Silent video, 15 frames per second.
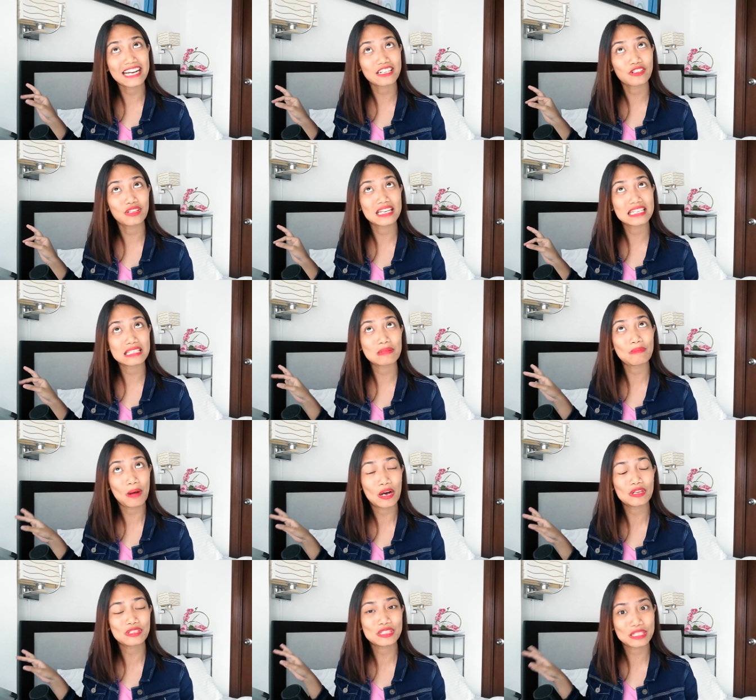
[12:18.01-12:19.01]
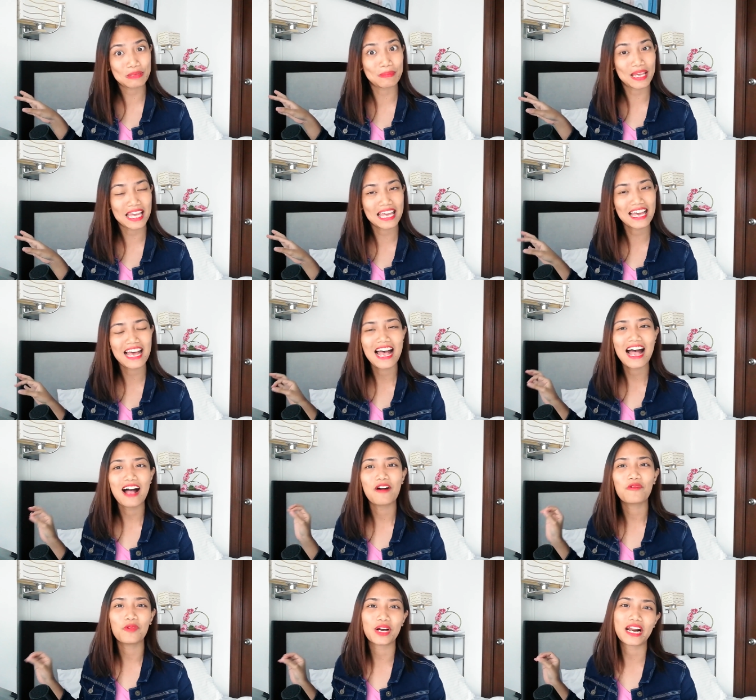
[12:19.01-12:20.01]
actually supposed to be
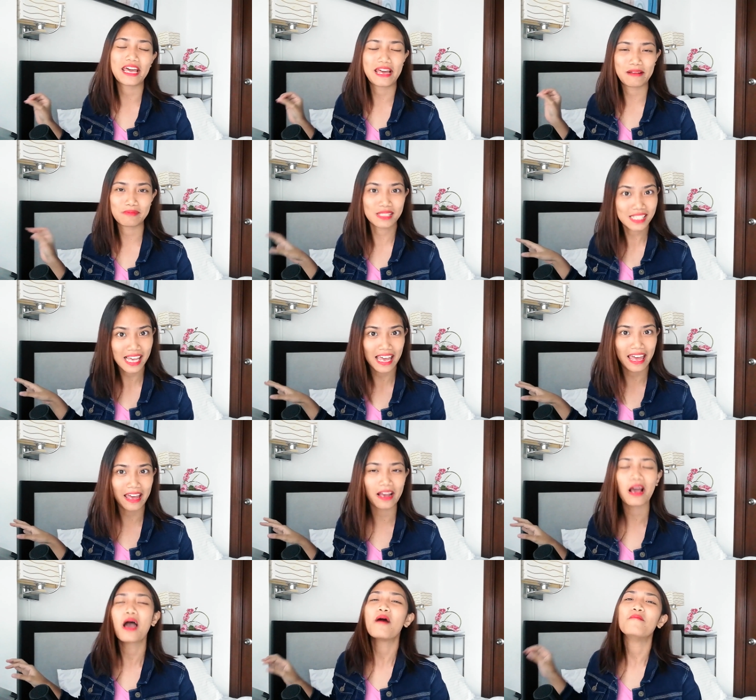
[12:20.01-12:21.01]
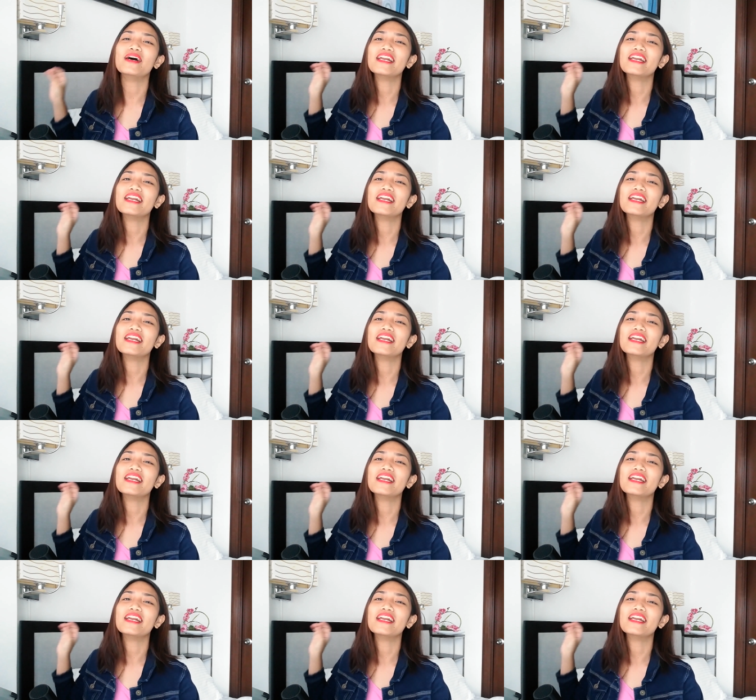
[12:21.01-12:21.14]
what I am saying.